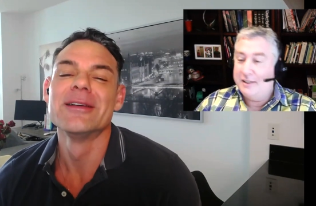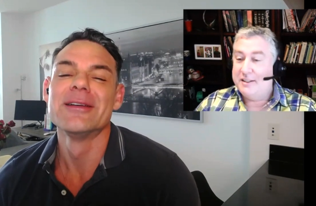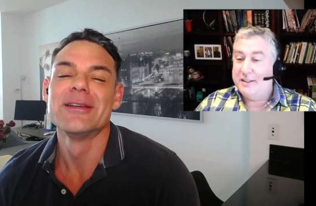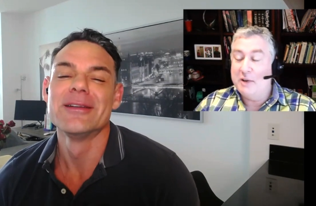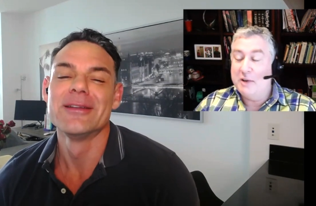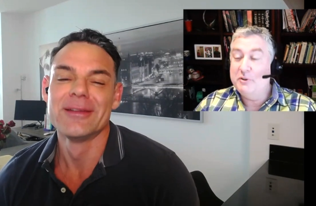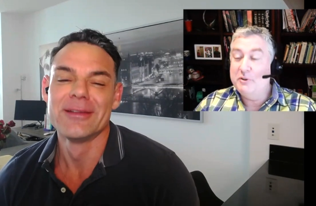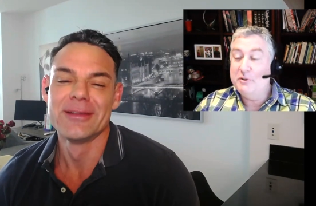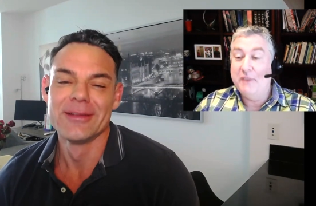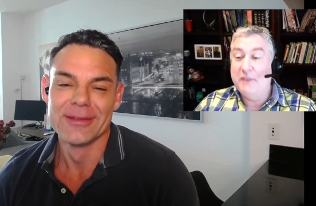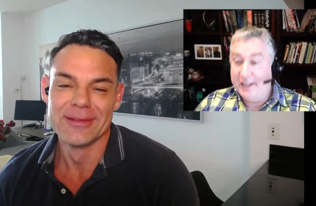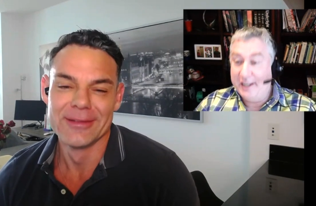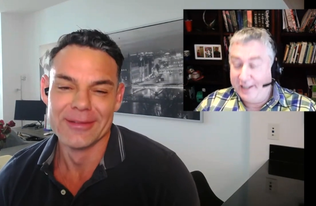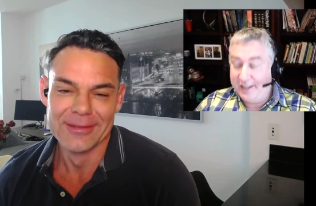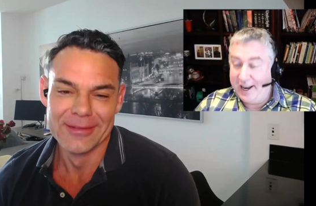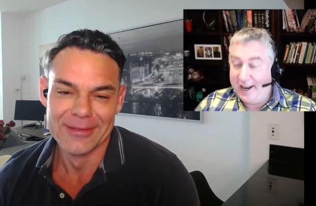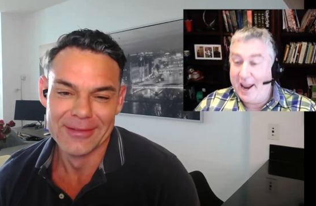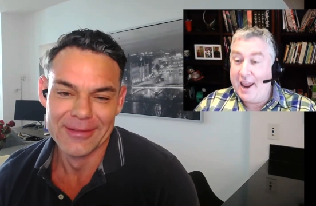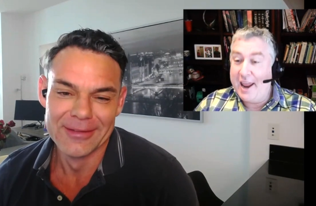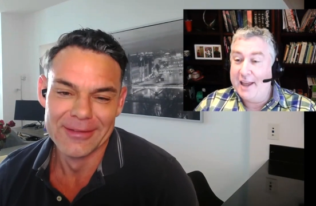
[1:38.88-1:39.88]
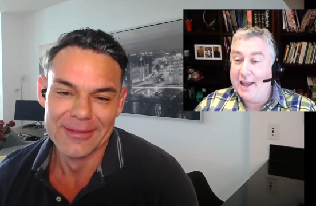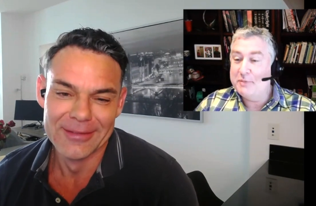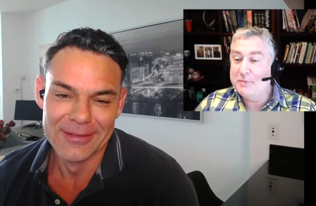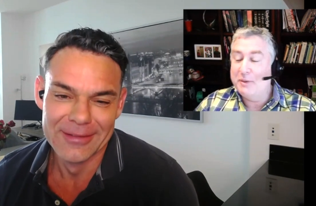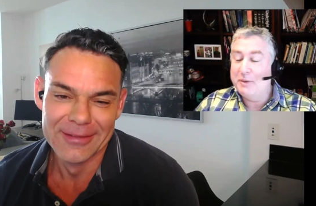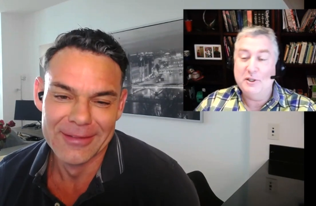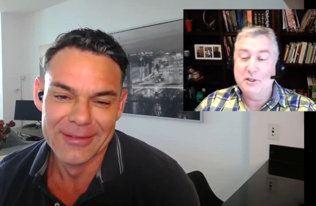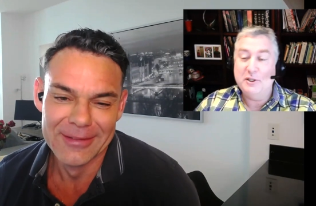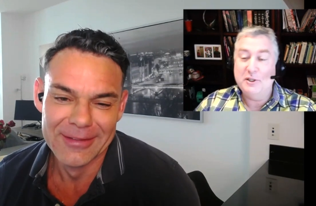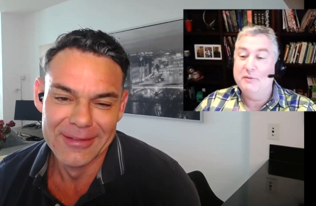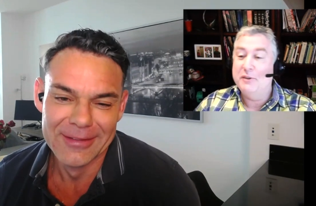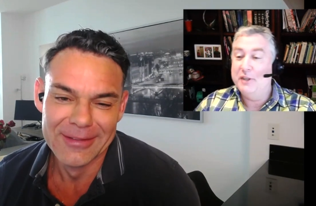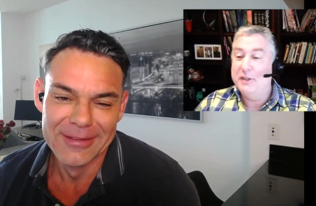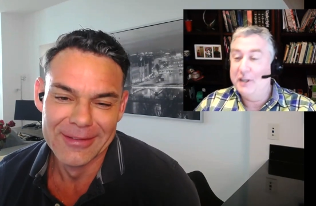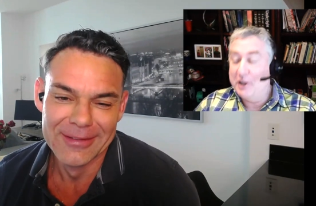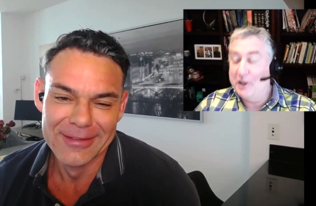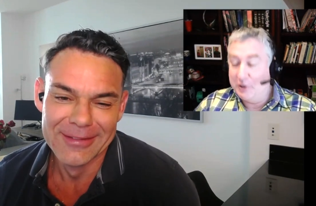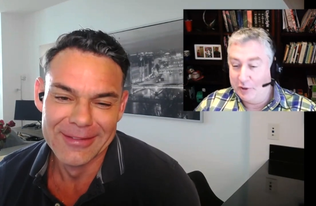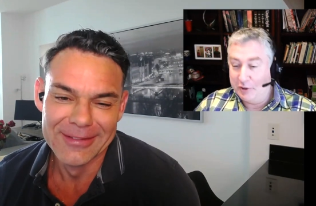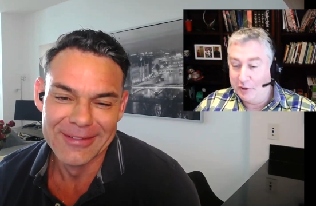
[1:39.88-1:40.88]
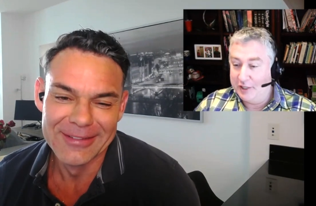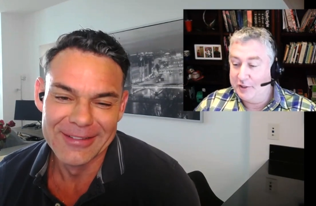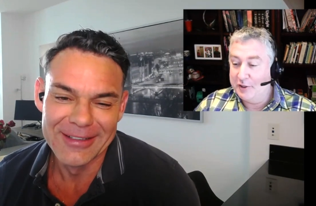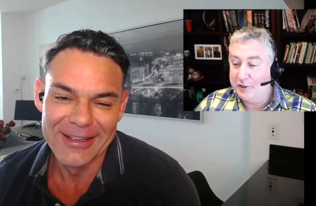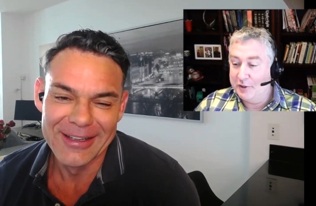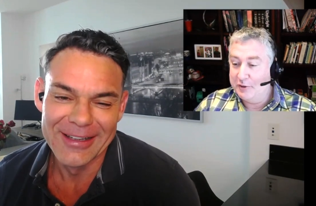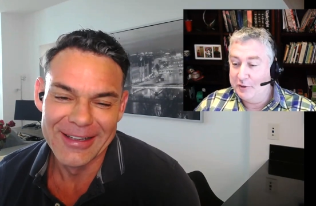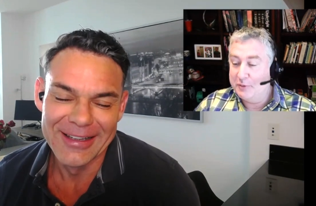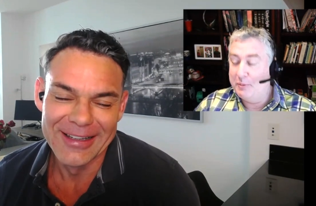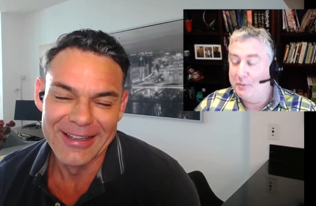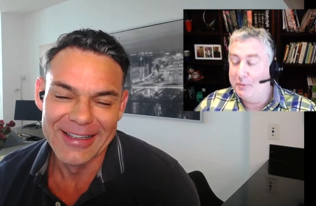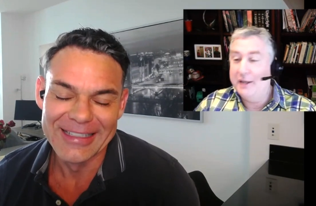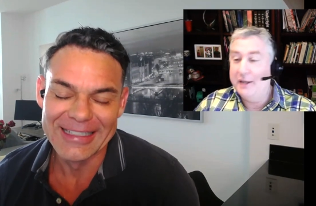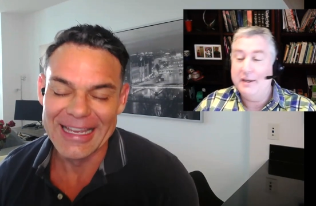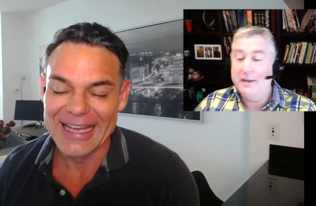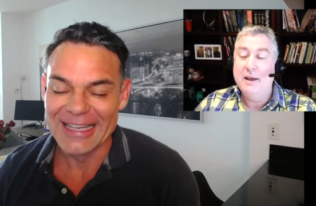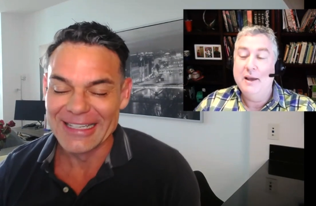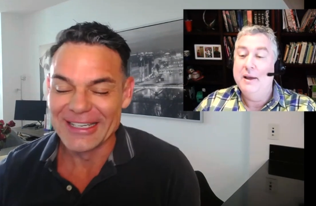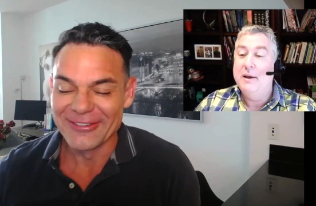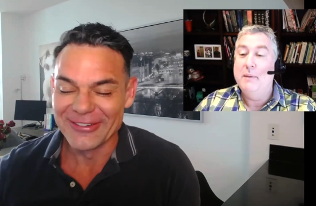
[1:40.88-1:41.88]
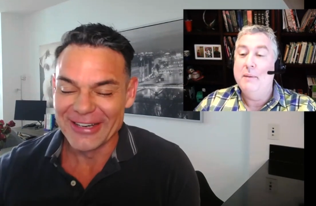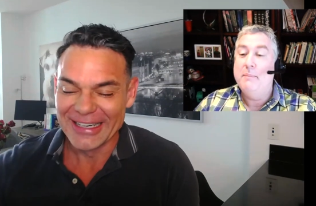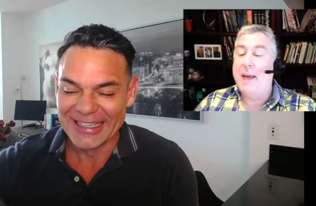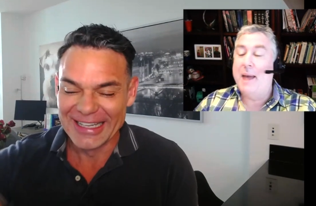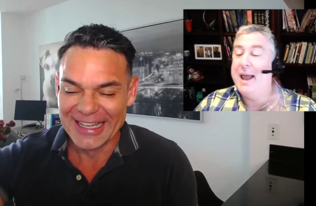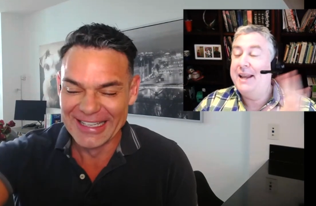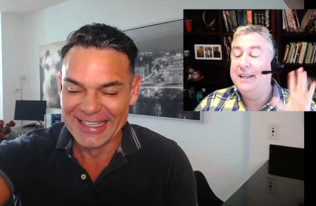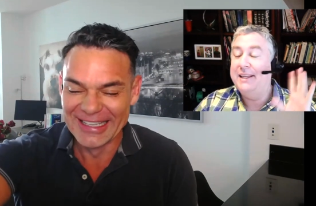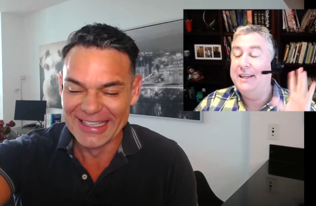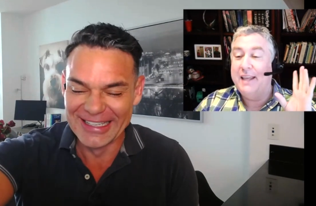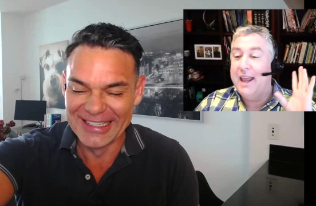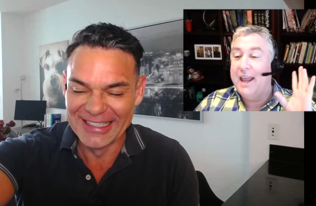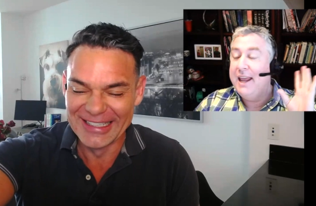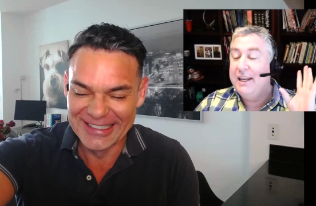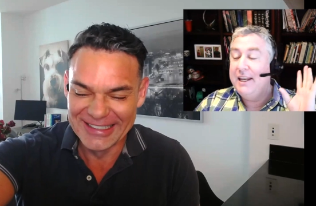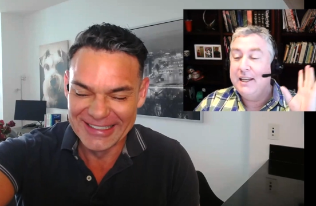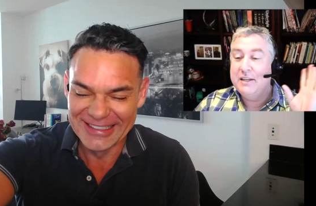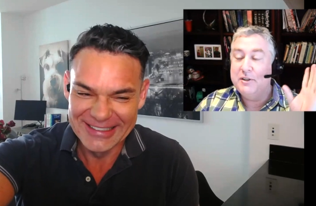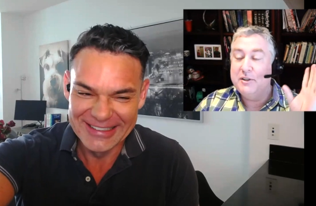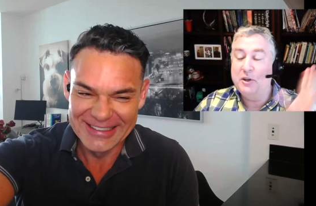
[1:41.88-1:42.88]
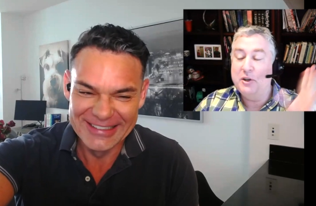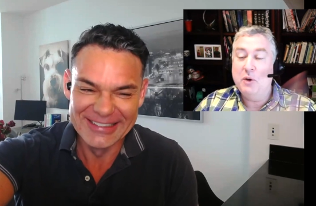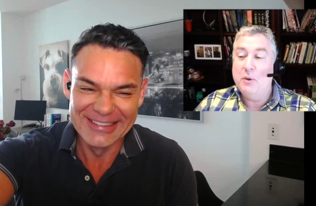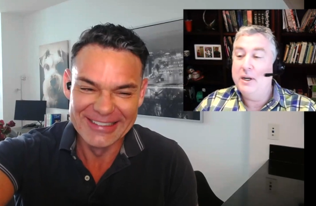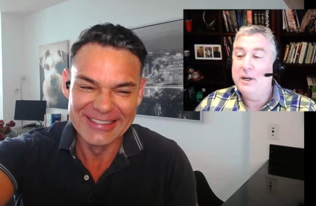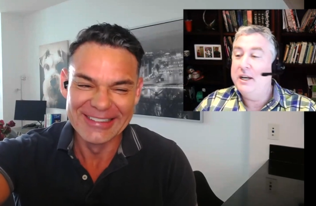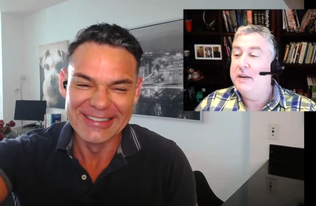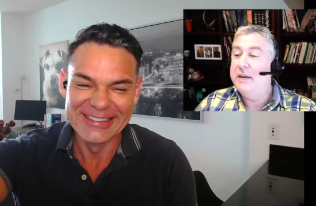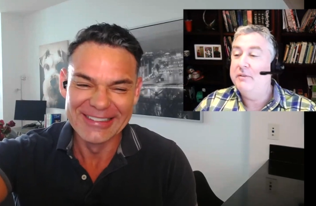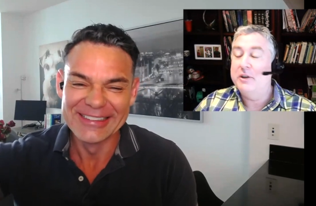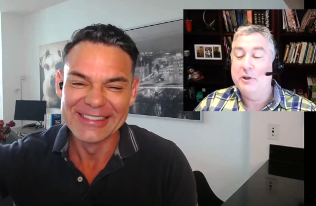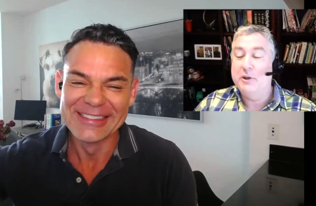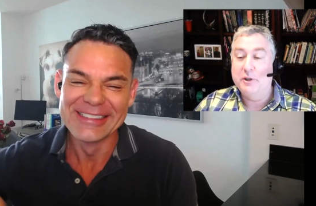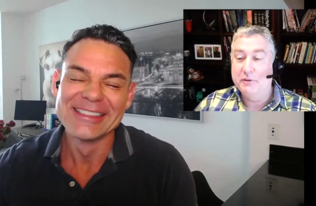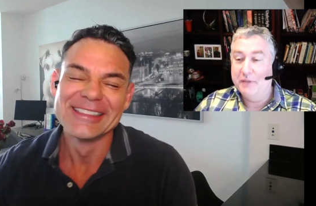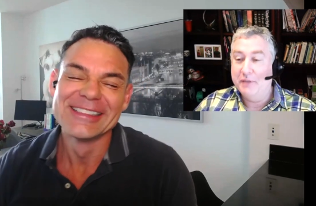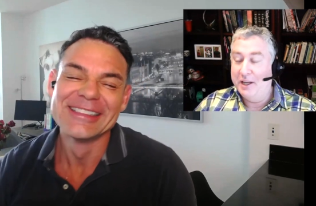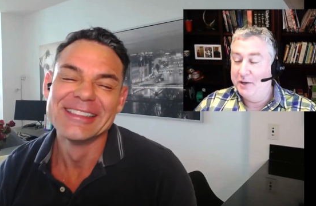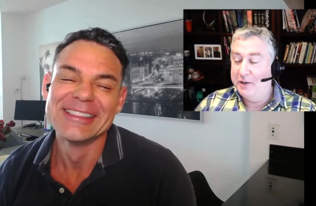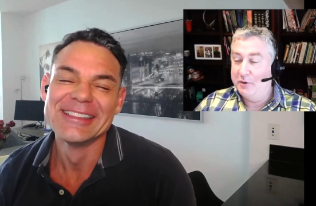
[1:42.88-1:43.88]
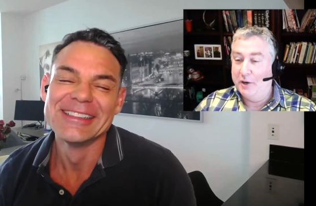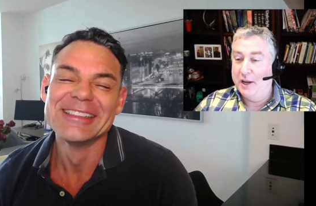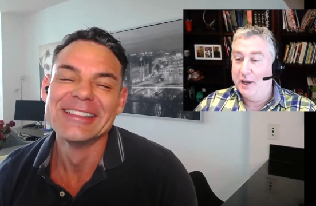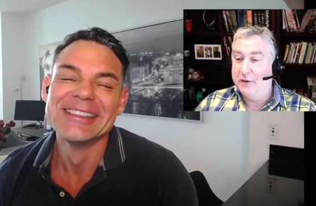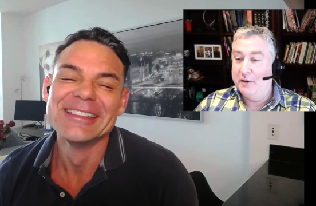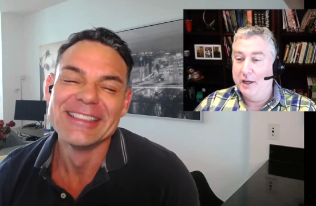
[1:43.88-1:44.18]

Speaker 1: sounds funny today, especially for the younger listeners. But yeah, I know, right? back in the 80s, no one had ever heard of the internet,